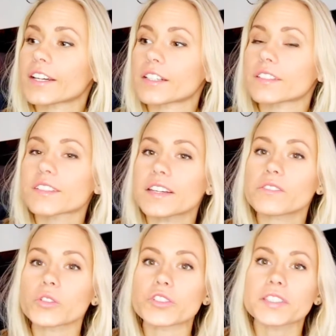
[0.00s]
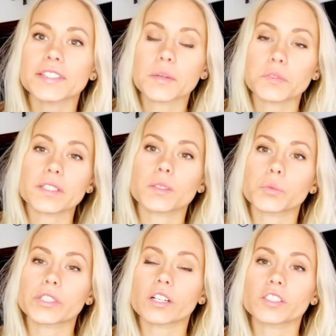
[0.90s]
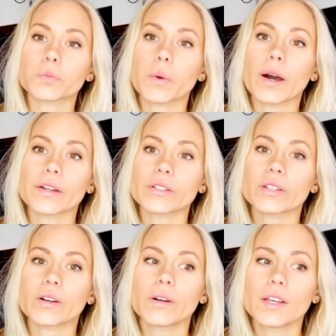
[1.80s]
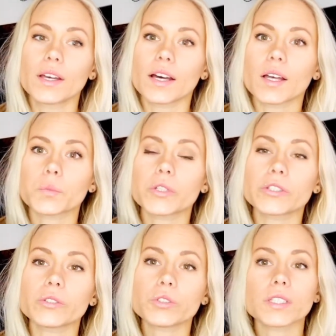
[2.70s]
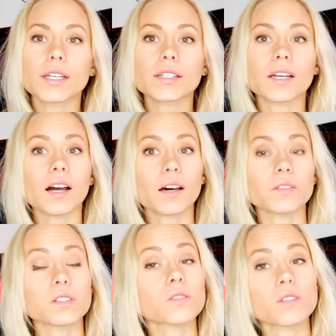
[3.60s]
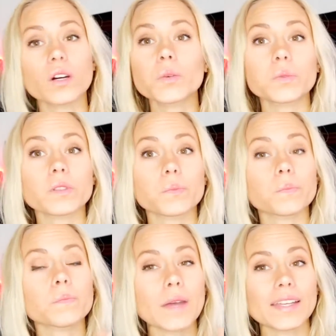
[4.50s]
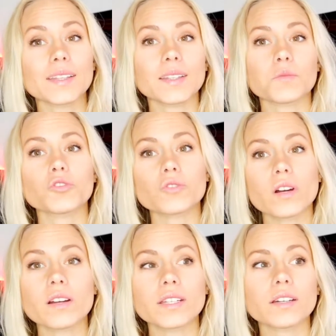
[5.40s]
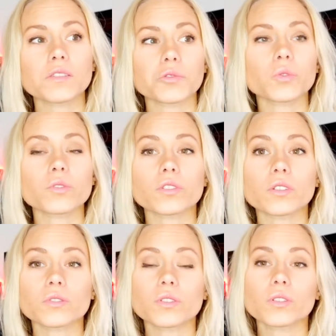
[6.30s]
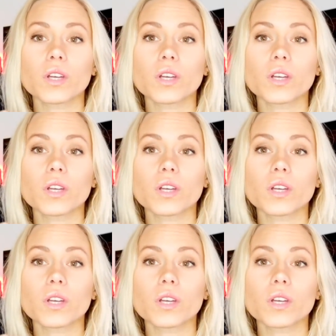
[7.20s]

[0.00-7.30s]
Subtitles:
several steps in the production part, producing the ropes, making them strong enough, also to